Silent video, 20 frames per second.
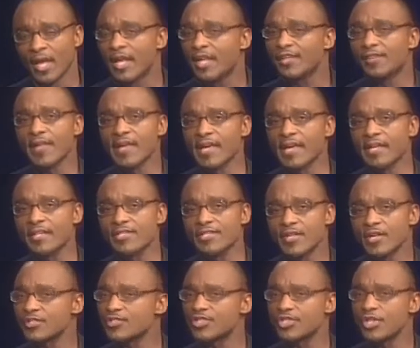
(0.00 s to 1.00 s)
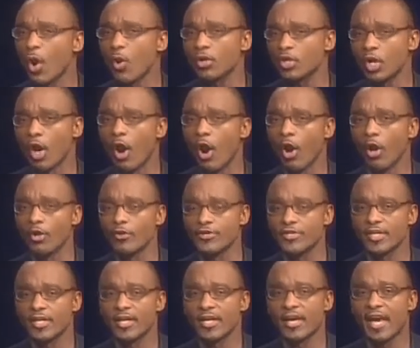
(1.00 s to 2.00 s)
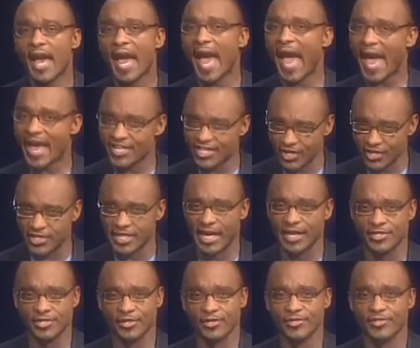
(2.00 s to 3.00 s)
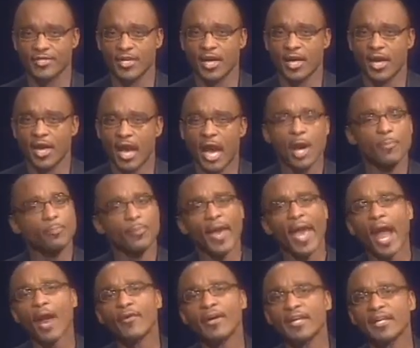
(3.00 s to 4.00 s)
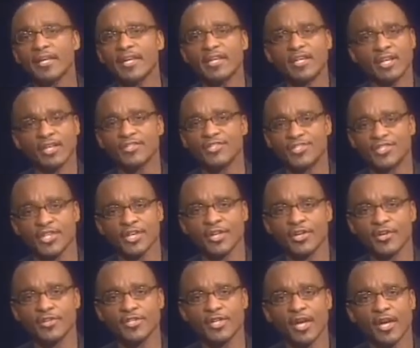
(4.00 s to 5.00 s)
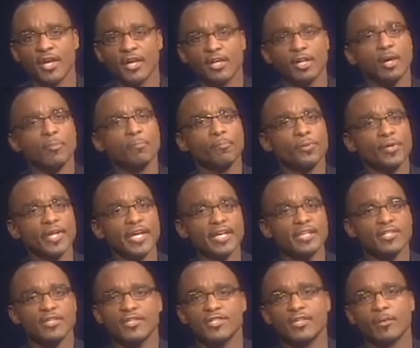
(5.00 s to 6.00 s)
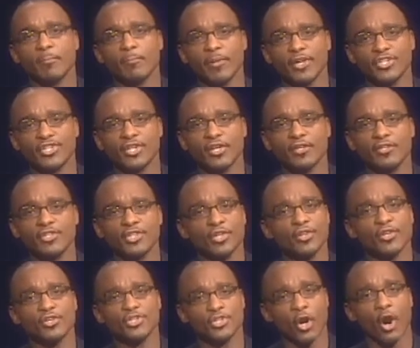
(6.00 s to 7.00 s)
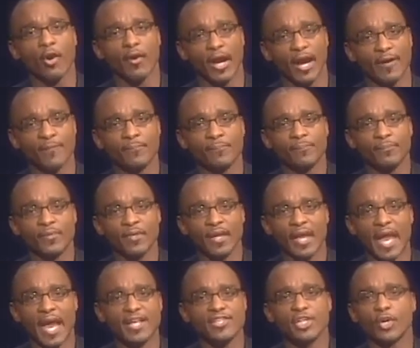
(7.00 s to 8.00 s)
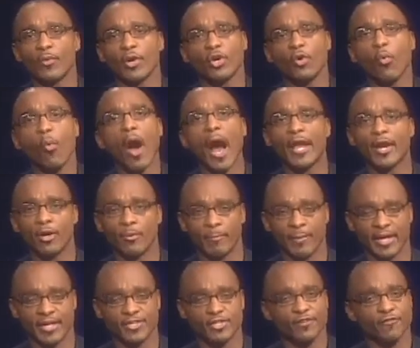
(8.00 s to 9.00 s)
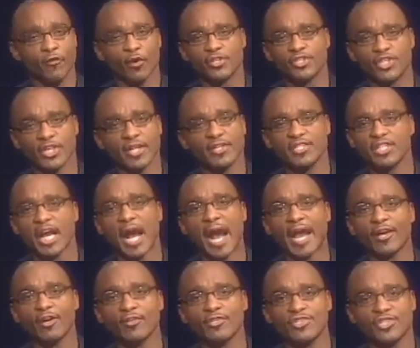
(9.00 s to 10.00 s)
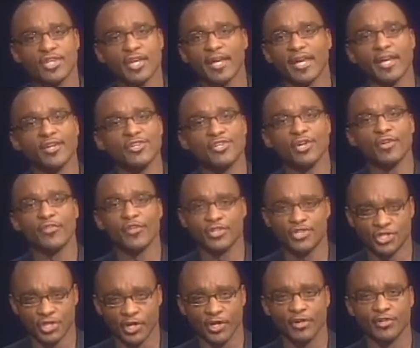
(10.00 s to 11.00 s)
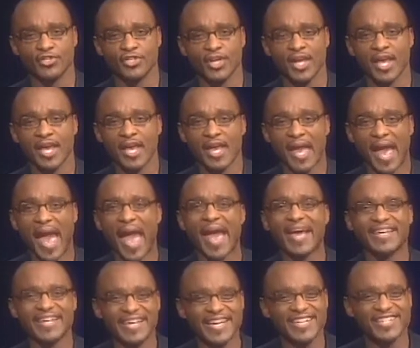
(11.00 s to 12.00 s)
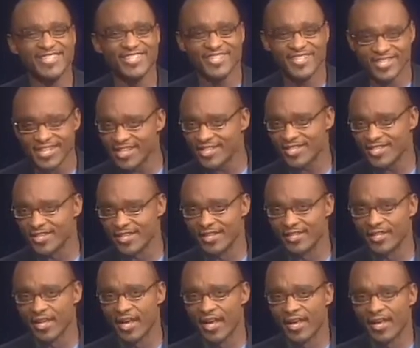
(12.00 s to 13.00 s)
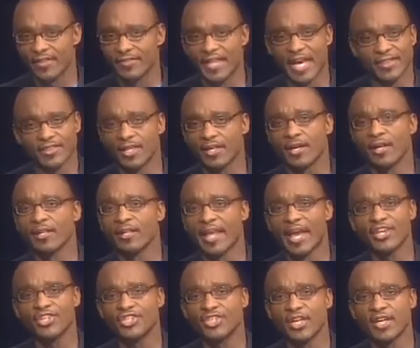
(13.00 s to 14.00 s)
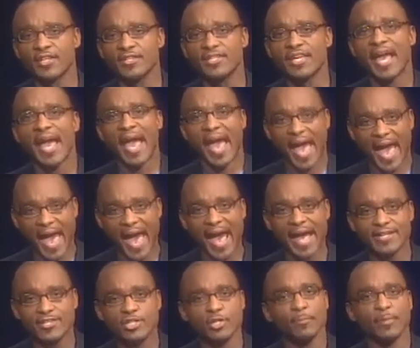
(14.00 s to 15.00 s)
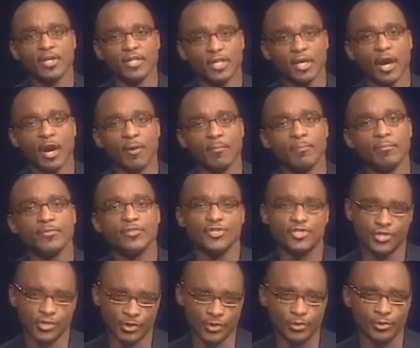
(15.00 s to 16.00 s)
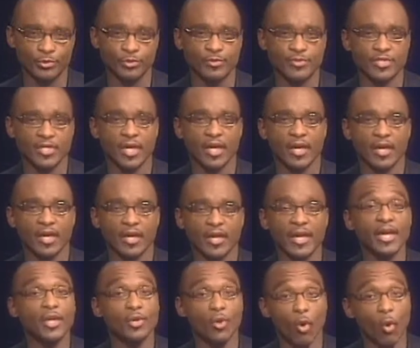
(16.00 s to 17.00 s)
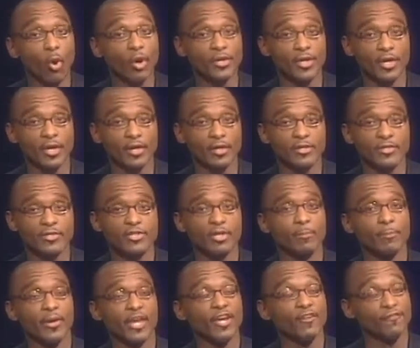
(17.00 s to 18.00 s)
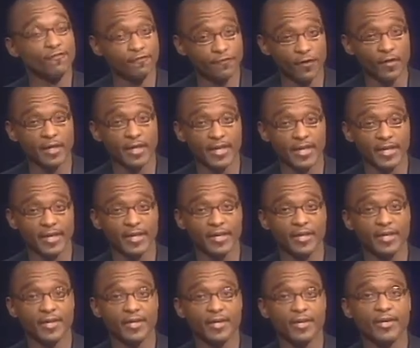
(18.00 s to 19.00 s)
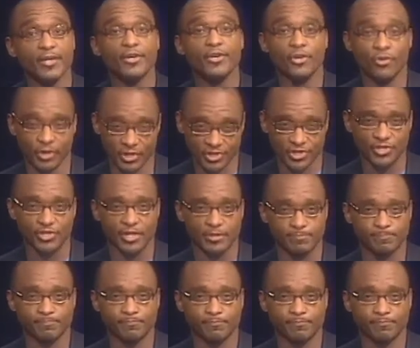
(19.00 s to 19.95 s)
These so-called agitators apparently considered complete submission to the Torah as a requirement for Gentiles to enter the church and insisted that the Galatians had to become Jews in order to be fully Christian.